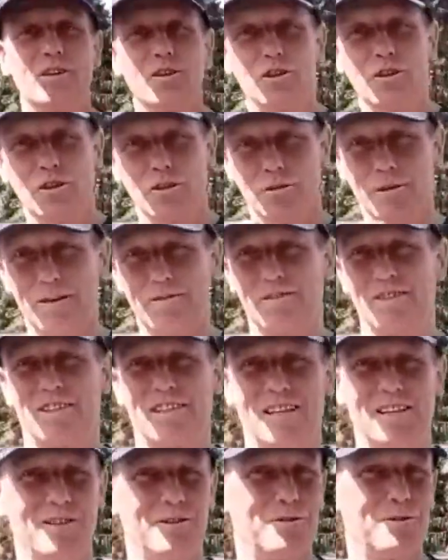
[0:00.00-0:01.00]
You have to
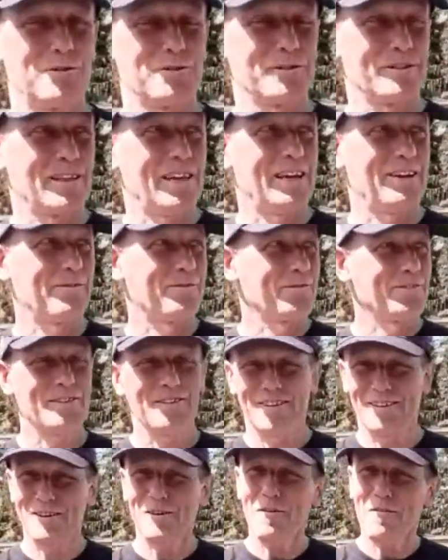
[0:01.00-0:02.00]
tell the horse that.
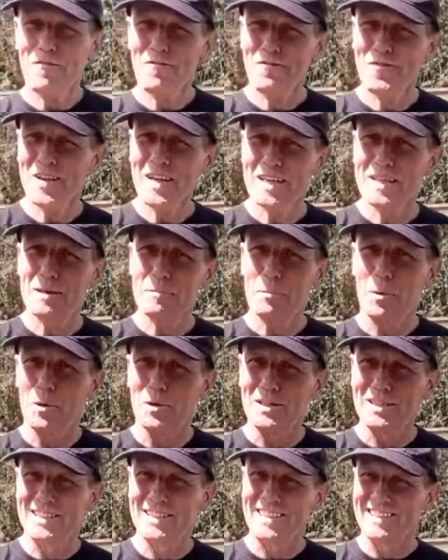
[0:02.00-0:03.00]
Then a lot of finger
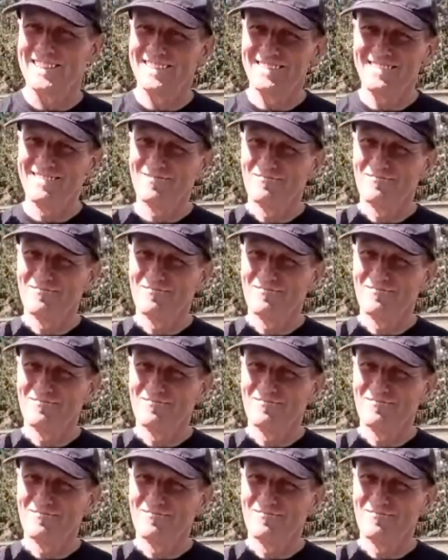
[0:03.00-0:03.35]
pointing.